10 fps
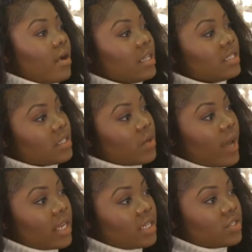That's
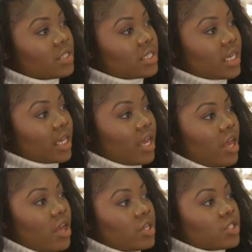quite interesting.
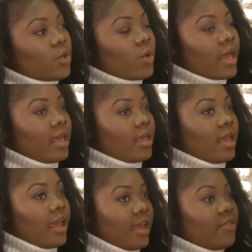So
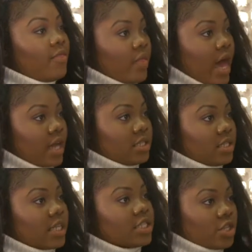in that,
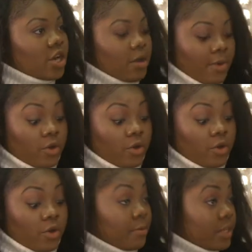let's talk about
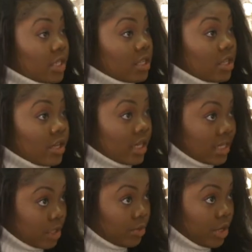Uganda particularly because
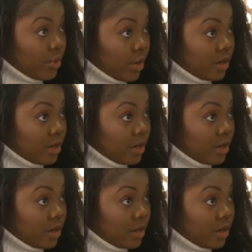that's where you were.